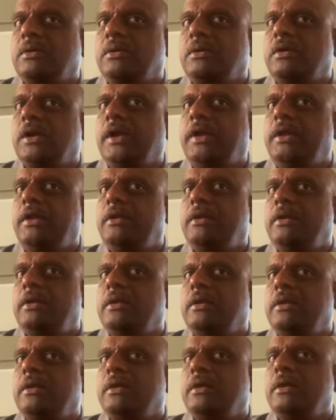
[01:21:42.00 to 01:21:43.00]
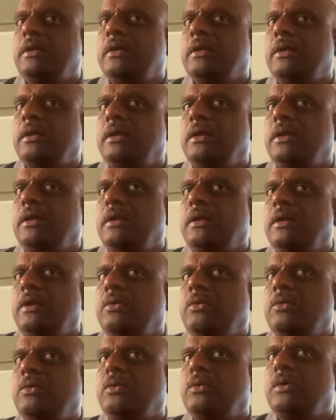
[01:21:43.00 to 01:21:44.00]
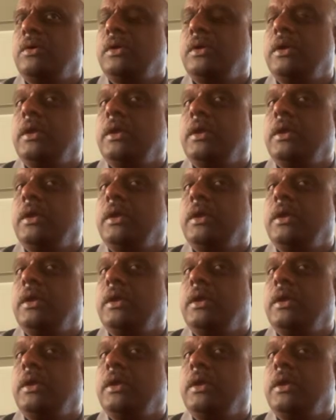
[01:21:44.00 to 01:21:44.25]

Right? Now,